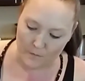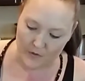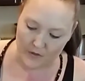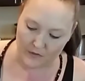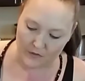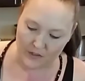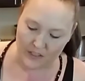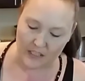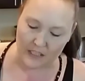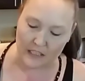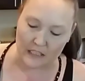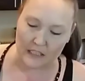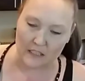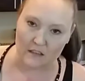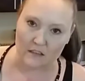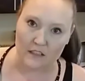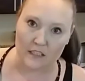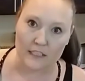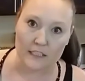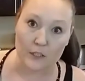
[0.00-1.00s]
the
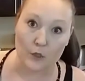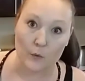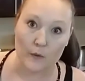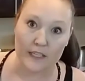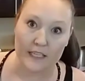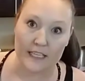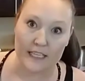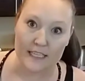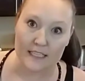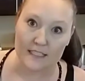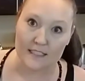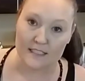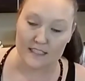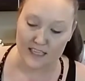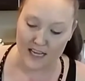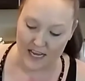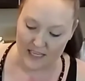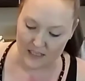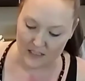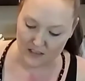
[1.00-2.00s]
liquid is
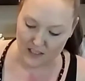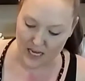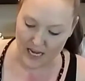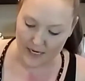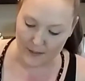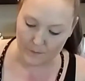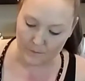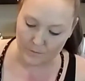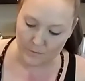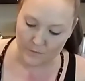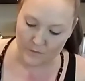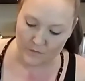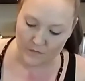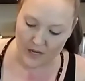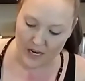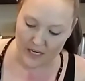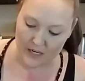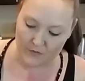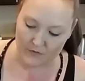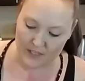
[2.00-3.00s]
at the line.
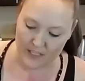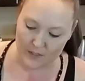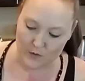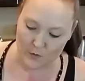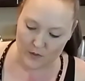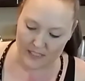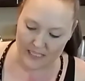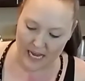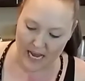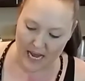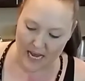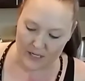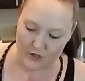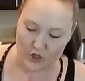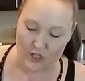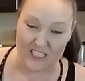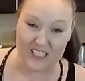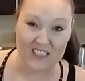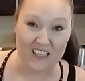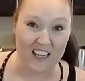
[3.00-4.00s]
And if this was at
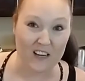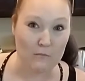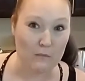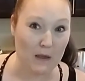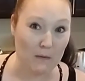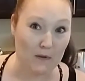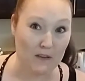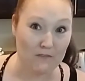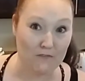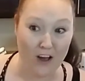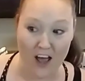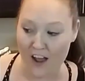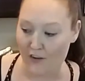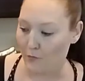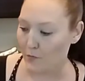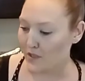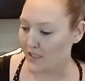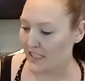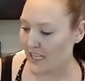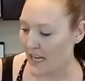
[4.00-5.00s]
just like maybe
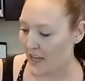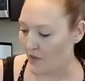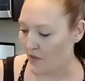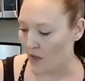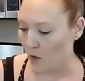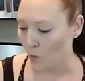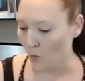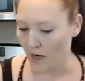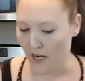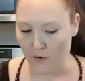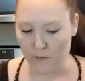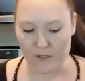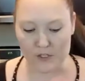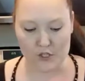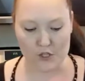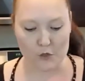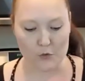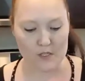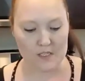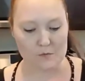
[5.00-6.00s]
5%, then what I would
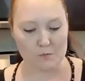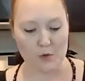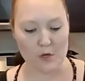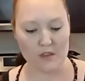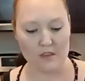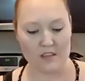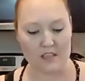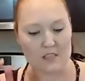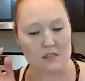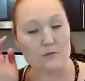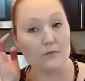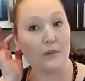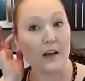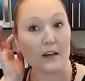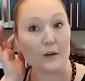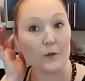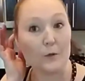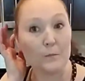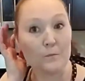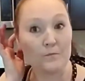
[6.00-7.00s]
do is put this
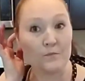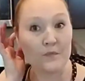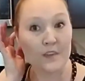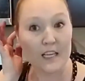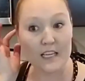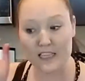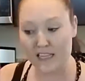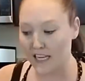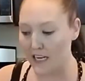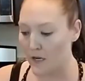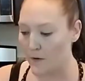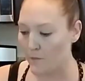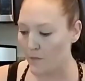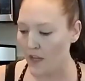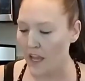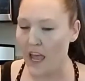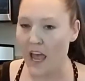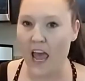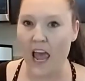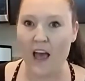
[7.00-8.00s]
funnel in there
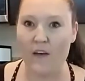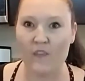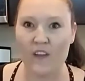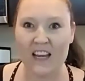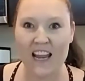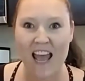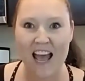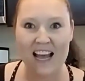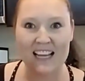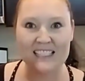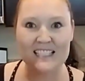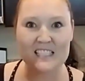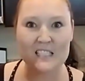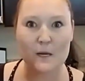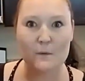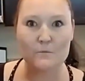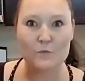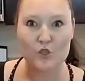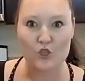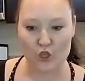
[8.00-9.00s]
and then add
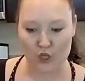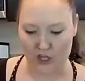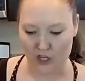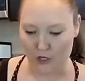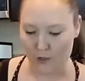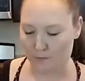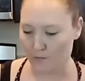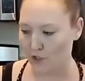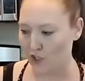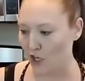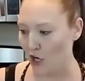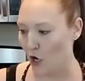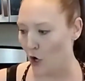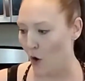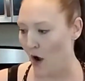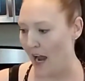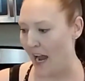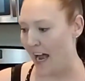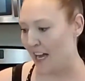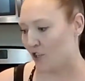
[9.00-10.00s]
some sugar. So
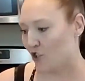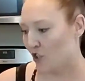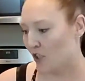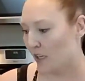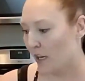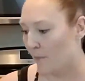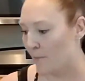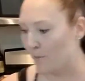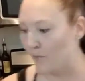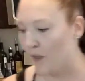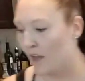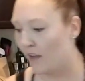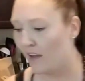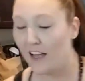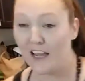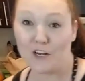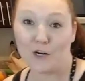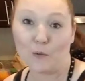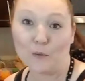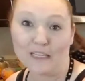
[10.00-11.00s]

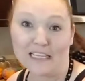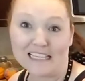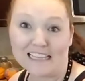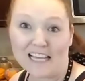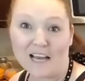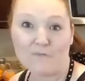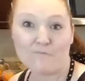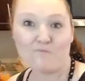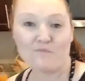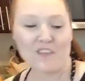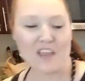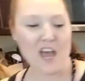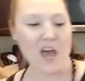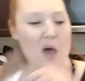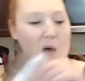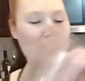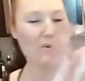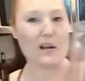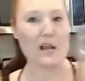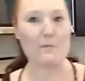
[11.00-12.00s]
I don't need them,
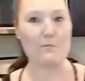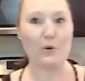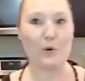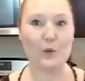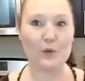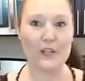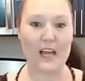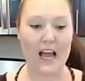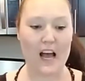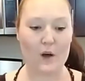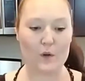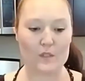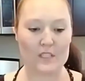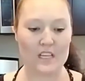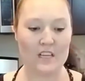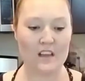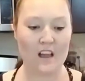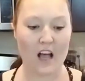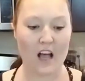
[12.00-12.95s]
but I pulled out